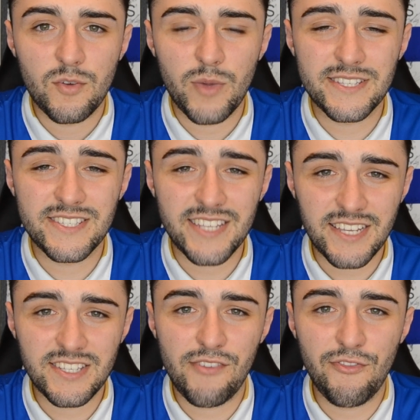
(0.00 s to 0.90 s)
We had
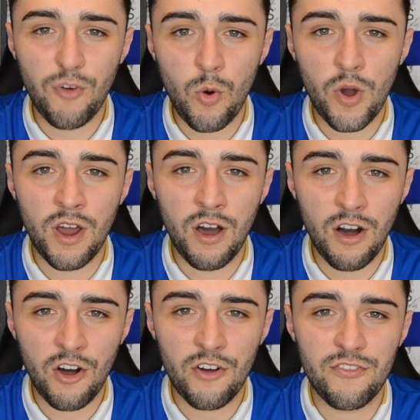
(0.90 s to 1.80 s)

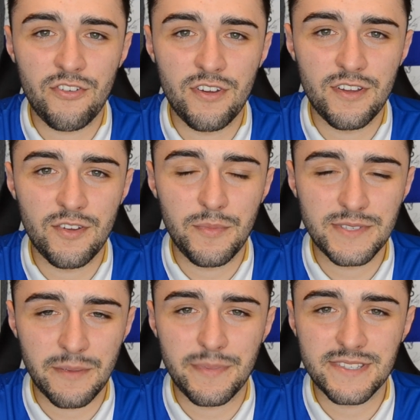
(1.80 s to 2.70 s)
64.5%